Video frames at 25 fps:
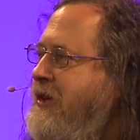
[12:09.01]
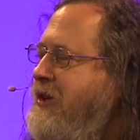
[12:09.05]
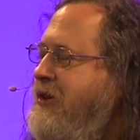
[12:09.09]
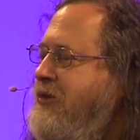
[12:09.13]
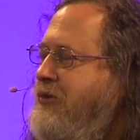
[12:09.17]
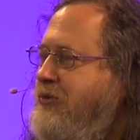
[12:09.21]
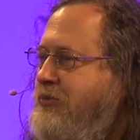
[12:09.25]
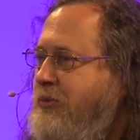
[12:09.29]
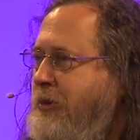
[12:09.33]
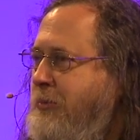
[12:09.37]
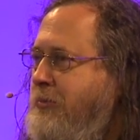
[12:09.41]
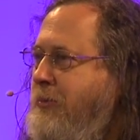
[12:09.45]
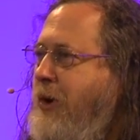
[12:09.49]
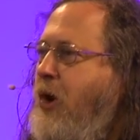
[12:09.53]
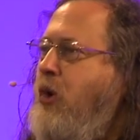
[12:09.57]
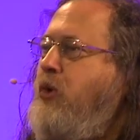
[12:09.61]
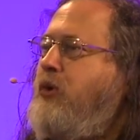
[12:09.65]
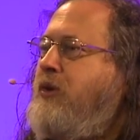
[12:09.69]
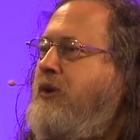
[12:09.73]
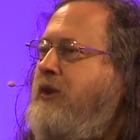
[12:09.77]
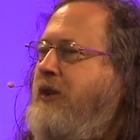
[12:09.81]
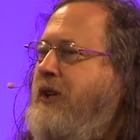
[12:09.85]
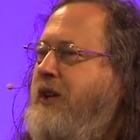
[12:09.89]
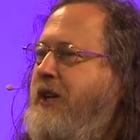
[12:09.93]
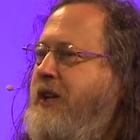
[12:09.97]

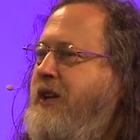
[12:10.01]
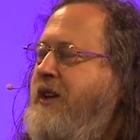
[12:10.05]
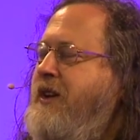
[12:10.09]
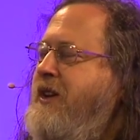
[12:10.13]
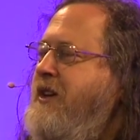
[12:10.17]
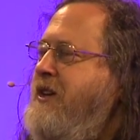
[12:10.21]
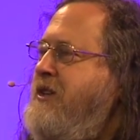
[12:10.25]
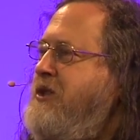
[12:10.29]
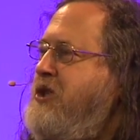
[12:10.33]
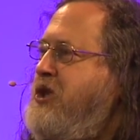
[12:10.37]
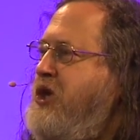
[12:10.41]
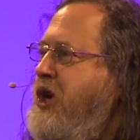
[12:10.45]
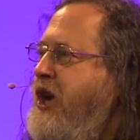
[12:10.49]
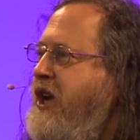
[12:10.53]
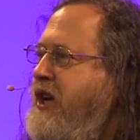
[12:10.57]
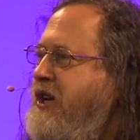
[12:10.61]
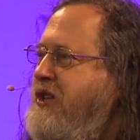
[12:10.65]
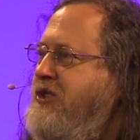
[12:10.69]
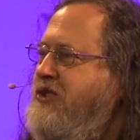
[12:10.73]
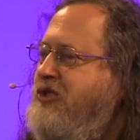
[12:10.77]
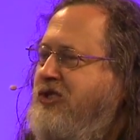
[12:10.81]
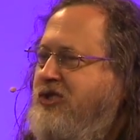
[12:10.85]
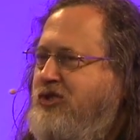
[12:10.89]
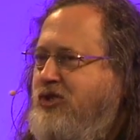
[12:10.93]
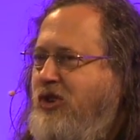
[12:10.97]
remotely
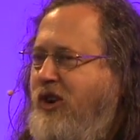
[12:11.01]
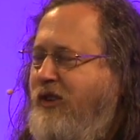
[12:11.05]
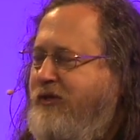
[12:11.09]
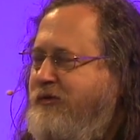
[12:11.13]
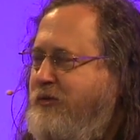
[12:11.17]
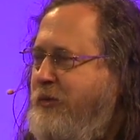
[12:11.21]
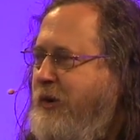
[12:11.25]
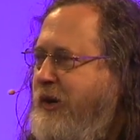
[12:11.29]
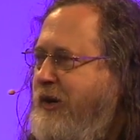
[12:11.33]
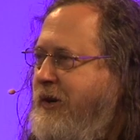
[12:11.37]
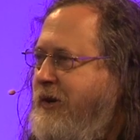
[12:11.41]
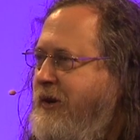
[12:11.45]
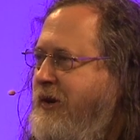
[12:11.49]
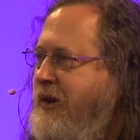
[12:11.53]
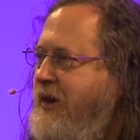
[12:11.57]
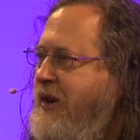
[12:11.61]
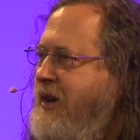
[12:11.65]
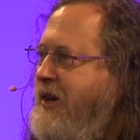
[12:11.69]
change the software,